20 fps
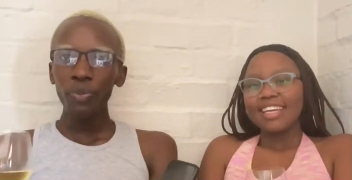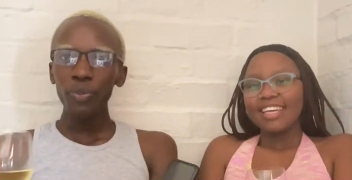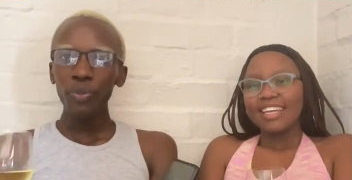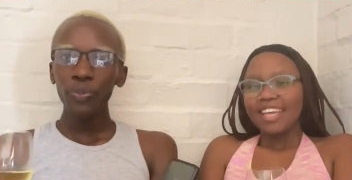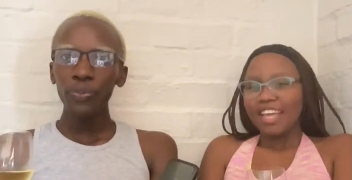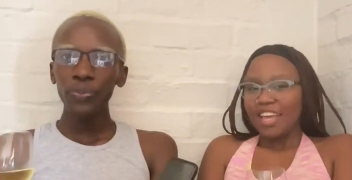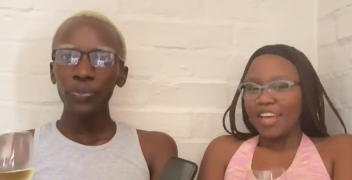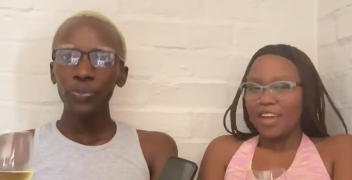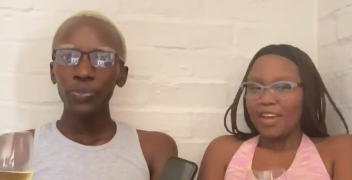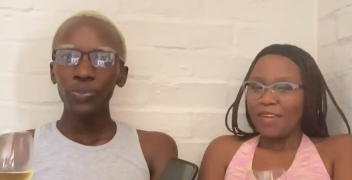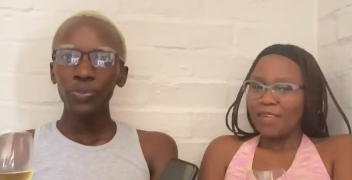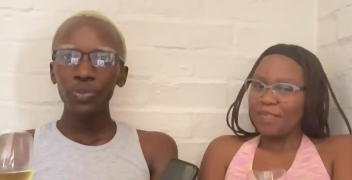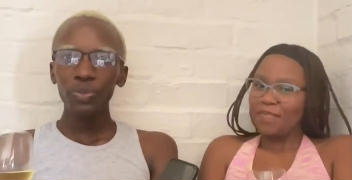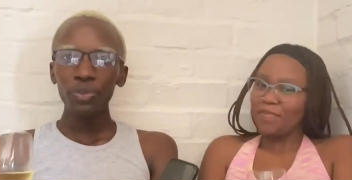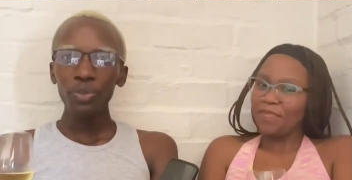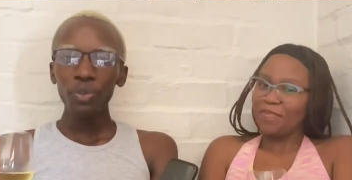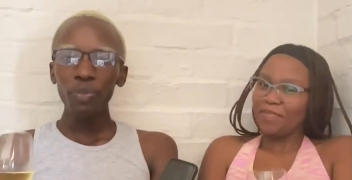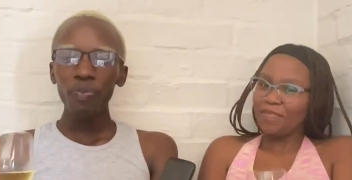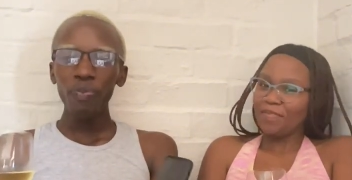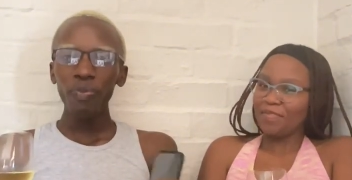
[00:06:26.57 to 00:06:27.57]
Speaker 1: yeah.
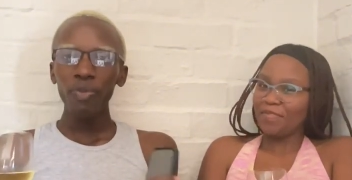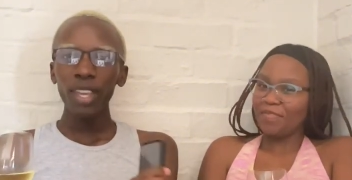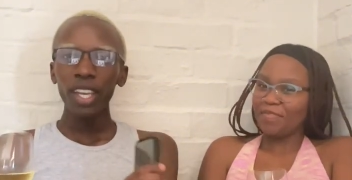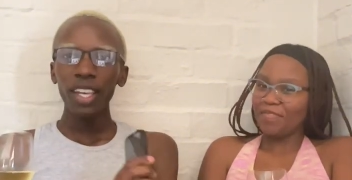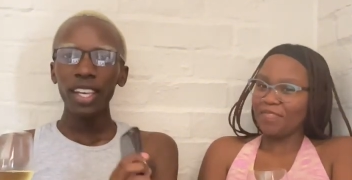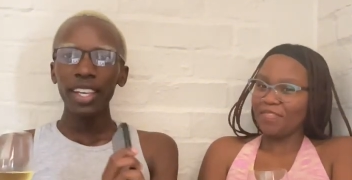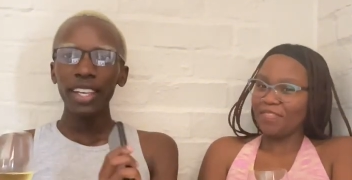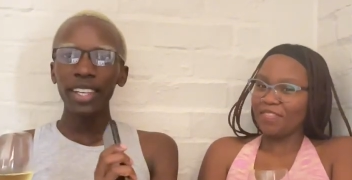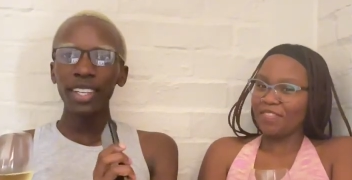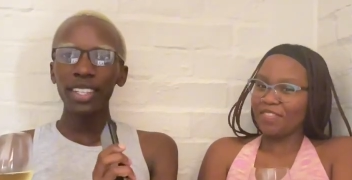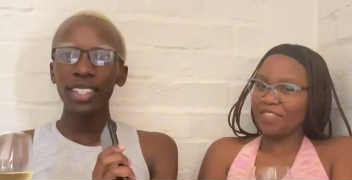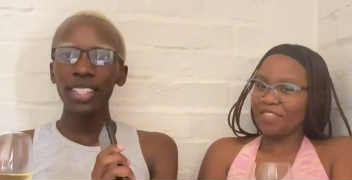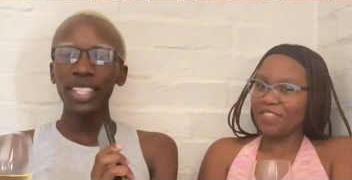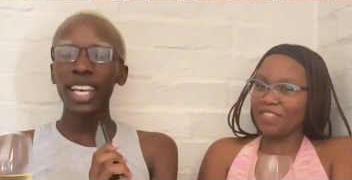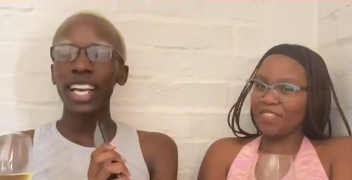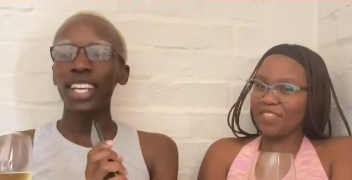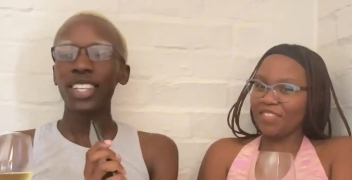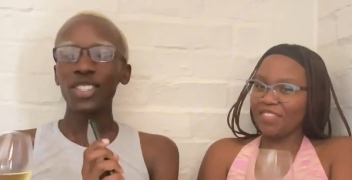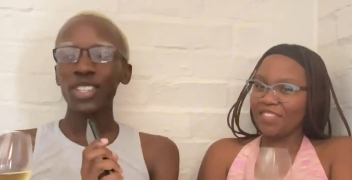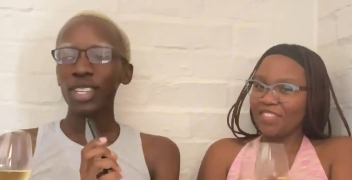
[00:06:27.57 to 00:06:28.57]

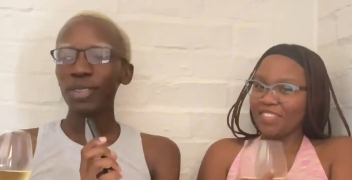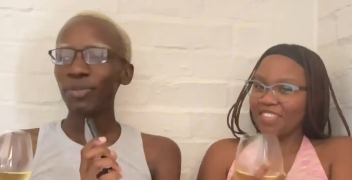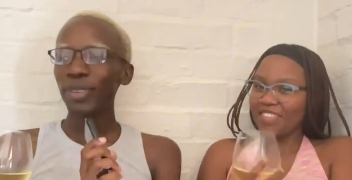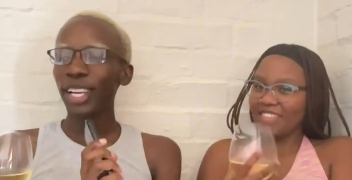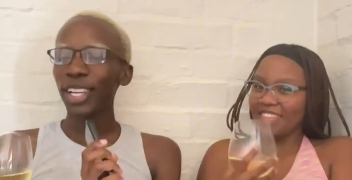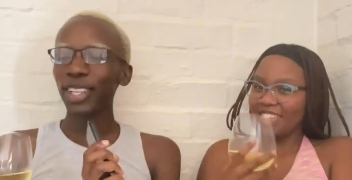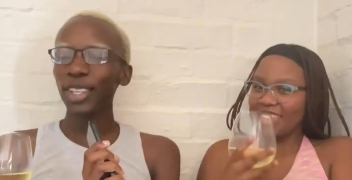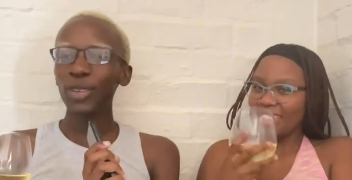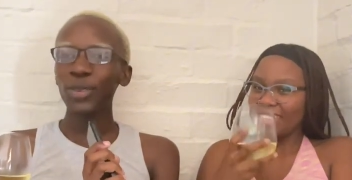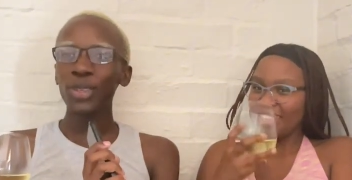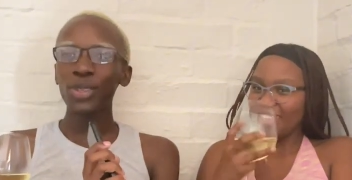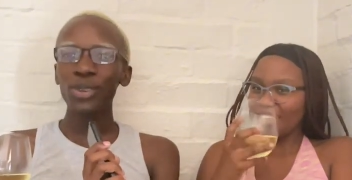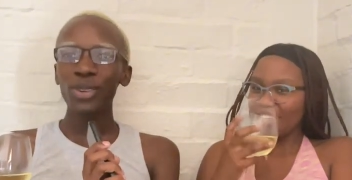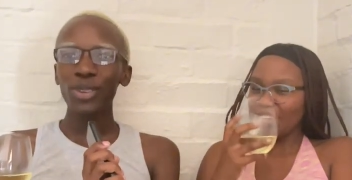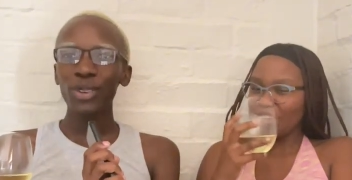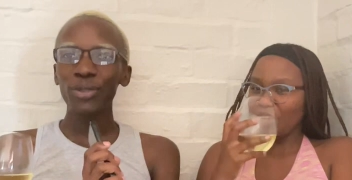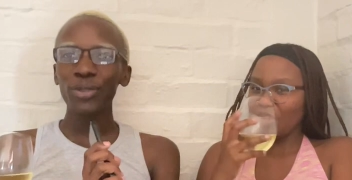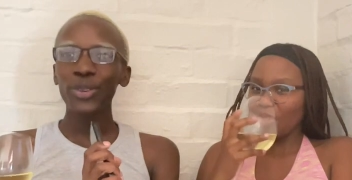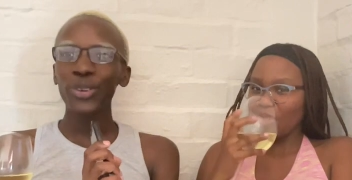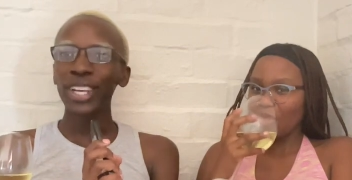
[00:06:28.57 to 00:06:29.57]
Yeah, Chenin Blanc. It will throw
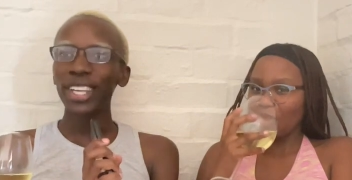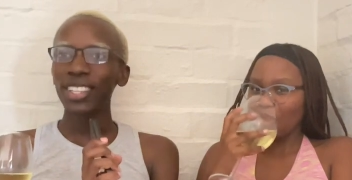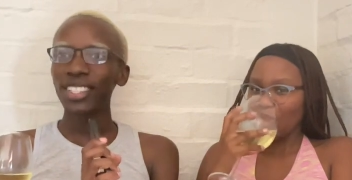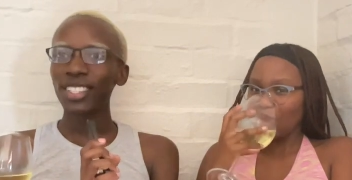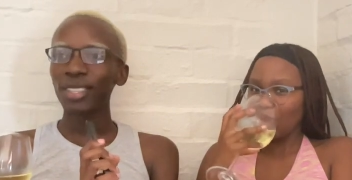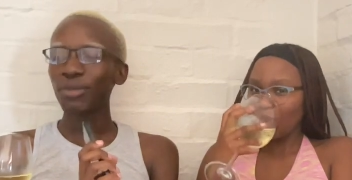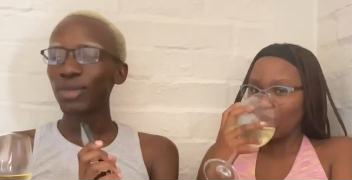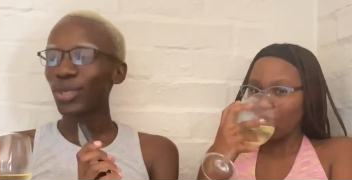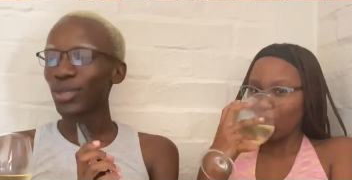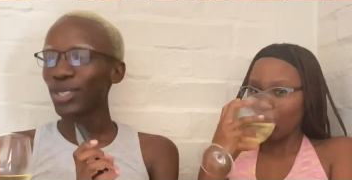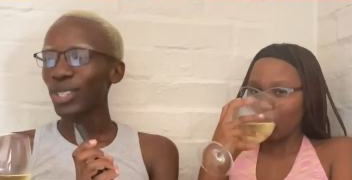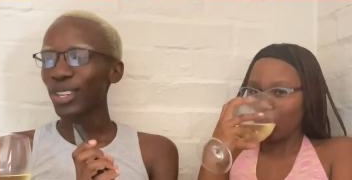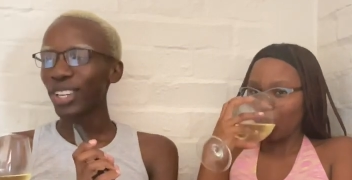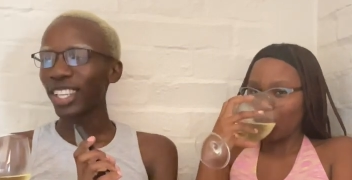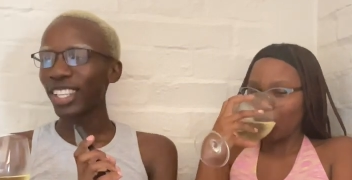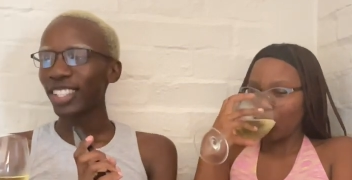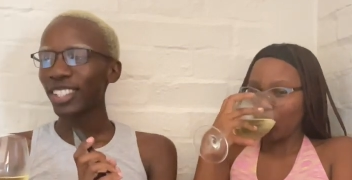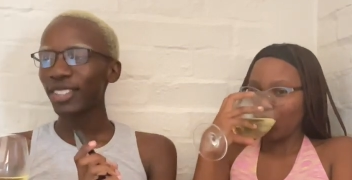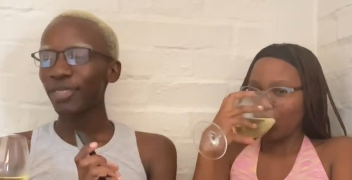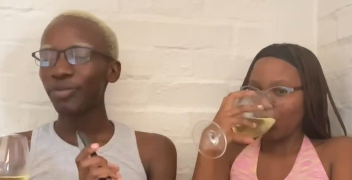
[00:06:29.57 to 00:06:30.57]
you off your rails. I'm so serious.